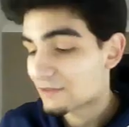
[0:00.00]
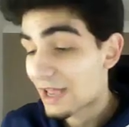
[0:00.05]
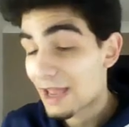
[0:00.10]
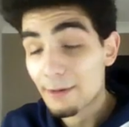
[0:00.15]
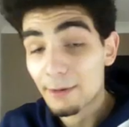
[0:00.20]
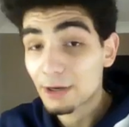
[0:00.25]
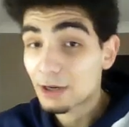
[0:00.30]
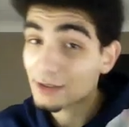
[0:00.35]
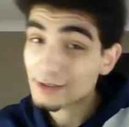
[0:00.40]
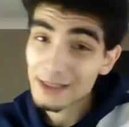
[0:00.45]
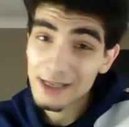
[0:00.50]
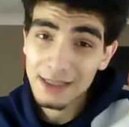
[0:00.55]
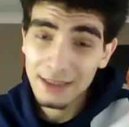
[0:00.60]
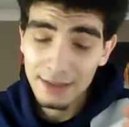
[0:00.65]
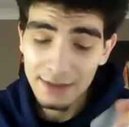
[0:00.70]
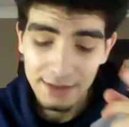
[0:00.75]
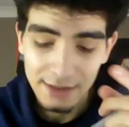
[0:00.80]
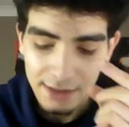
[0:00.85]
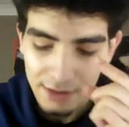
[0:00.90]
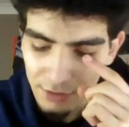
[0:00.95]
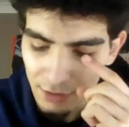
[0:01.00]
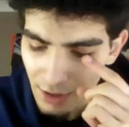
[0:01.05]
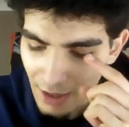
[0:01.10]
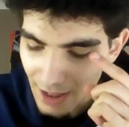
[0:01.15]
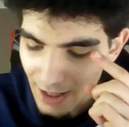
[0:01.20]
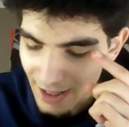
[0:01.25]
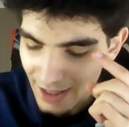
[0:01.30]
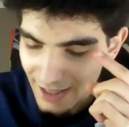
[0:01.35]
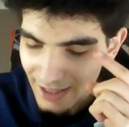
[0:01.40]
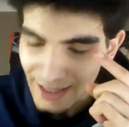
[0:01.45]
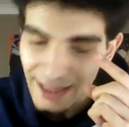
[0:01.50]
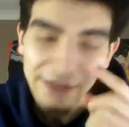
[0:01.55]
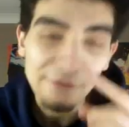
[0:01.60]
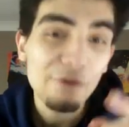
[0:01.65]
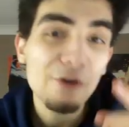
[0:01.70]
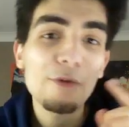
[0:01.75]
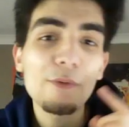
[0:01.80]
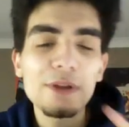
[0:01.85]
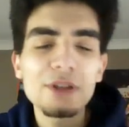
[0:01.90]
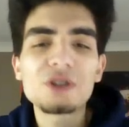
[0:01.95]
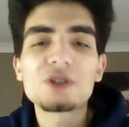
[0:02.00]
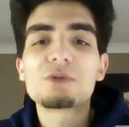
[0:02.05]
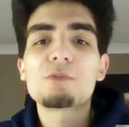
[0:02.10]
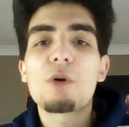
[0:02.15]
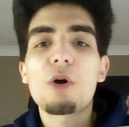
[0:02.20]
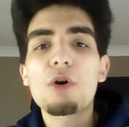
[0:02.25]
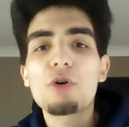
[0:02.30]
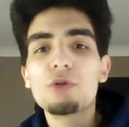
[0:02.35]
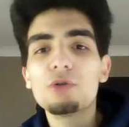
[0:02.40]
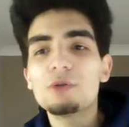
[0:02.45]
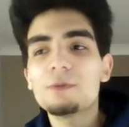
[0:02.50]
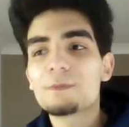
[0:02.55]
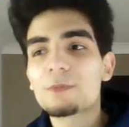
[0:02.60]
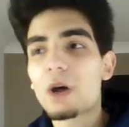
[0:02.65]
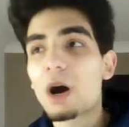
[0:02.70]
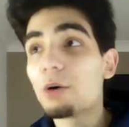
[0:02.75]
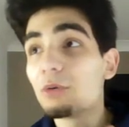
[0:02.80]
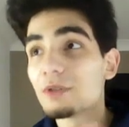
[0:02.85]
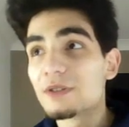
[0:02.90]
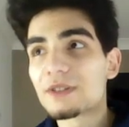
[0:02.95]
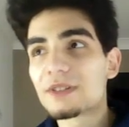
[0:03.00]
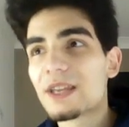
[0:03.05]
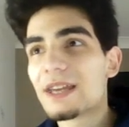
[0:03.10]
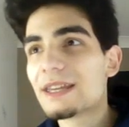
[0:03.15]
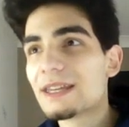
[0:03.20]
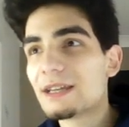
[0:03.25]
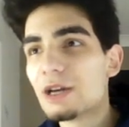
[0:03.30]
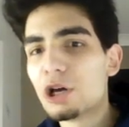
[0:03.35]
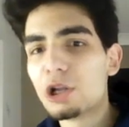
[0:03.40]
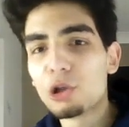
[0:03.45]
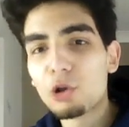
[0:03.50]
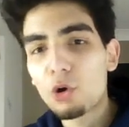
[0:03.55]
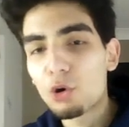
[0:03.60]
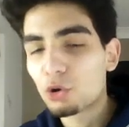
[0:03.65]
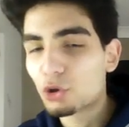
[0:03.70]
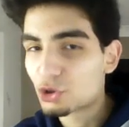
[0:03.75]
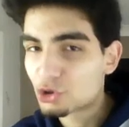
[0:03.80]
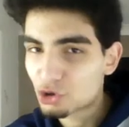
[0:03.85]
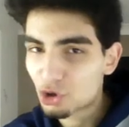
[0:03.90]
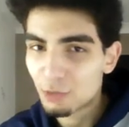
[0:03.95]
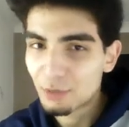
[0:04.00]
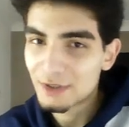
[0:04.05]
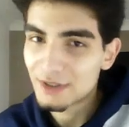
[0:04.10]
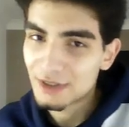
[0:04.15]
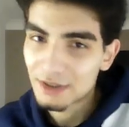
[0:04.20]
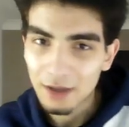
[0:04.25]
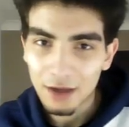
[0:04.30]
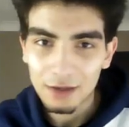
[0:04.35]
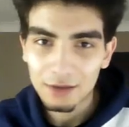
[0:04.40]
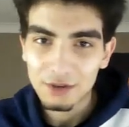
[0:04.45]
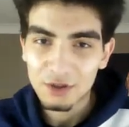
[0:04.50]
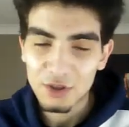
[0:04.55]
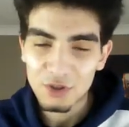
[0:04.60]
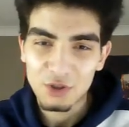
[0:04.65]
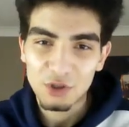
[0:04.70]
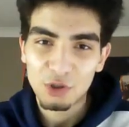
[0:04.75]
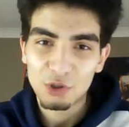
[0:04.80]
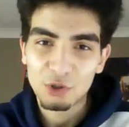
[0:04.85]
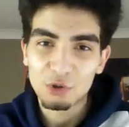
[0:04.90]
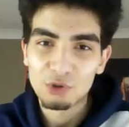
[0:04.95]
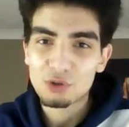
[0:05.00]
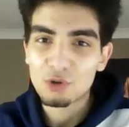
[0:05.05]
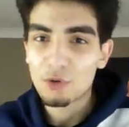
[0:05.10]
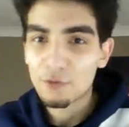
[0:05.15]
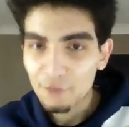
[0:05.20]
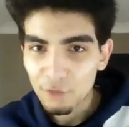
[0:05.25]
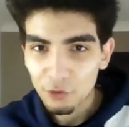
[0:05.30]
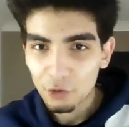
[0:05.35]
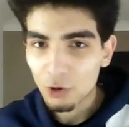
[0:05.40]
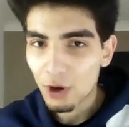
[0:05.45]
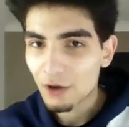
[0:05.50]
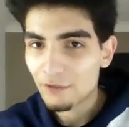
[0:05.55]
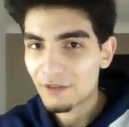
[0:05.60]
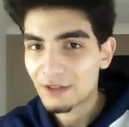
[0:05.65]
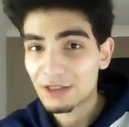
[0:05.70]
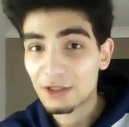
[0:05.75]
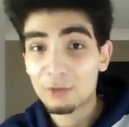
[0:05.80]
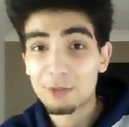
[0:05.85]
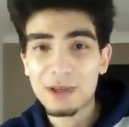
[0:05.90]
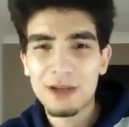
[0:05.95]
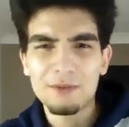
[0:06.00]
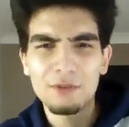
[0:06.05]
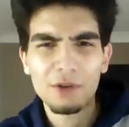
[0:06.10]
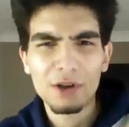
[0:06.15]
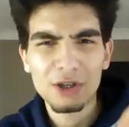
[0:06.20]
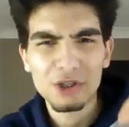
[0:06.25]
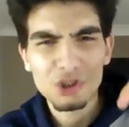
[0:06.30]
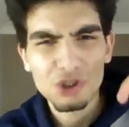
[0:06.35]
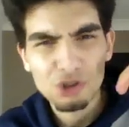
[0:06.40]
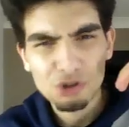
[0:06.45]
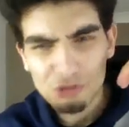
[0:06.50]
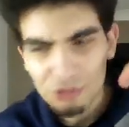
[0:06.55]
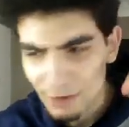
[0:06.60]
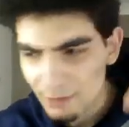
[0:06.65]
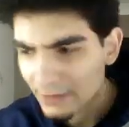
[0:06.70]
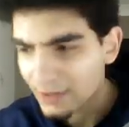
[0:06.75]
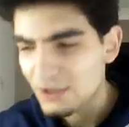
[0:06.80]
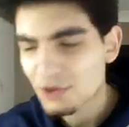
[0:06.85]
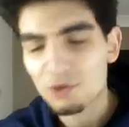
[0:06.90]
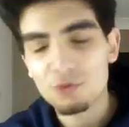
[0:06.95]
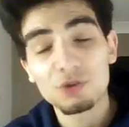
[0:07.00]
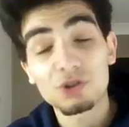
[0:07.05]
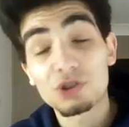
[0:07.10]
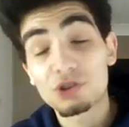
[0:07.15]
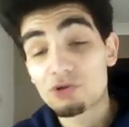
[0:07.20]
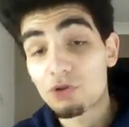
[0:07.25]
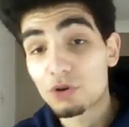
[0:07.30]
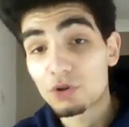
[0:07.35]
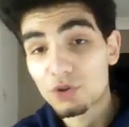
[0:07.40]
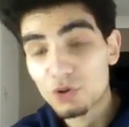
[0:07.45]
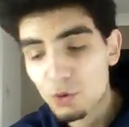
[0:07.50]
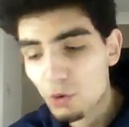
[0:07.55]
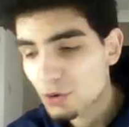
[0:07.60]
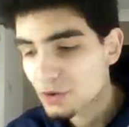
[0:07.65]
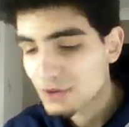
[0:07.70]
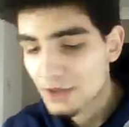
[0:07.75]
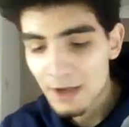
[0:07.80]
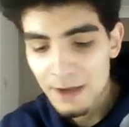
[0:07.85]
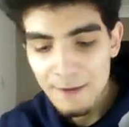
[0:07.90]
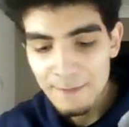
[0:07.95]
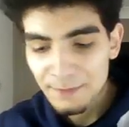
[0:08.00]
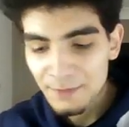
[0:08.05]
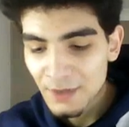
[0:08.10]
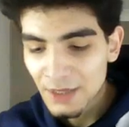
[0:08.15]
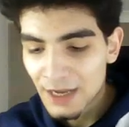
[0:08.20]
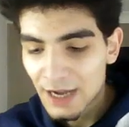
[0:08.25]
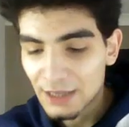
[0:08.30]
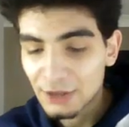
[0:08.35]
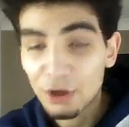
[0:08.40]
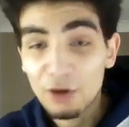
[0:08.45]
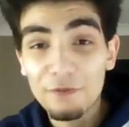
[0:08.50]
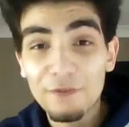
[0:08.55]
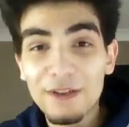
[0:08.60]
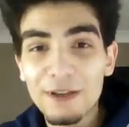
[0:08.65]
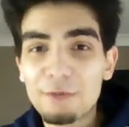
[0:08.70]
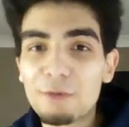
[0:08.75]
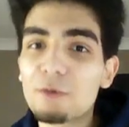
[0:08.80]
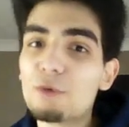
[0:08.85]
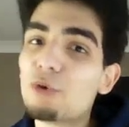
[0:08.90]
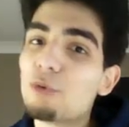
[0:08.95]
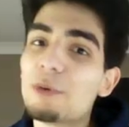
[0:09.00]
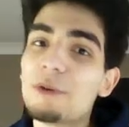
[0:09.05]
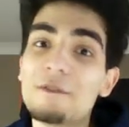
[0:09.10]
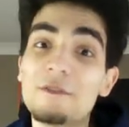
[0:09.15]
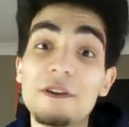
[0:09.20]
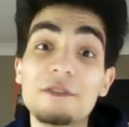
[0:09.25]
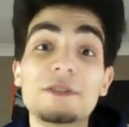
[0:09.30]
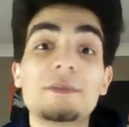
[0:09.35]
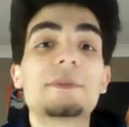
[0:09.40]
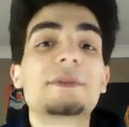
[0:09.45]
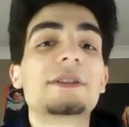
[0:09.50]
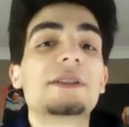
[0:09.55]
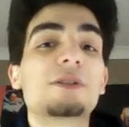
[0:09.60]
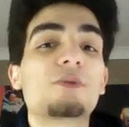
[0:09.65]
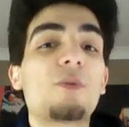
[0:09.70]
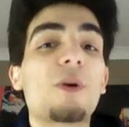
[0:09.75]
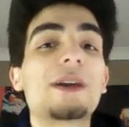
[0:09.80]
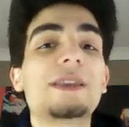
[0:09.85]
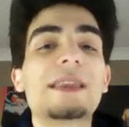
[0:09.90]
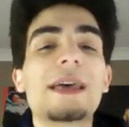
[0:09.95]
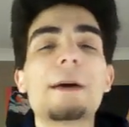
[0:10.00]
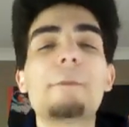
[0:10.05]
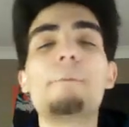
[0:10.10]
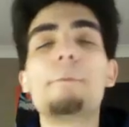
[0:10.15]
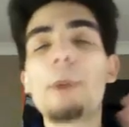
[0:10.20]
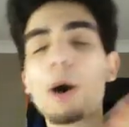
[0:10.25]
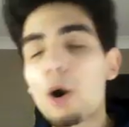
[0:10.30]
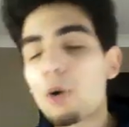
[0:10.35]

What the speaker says: and I'll say this now. If we win tomorrow, I would say a lot of the job is done to secure top 4. I think that we have an extremely strong squad, and I think we will be 50% of the way there, but we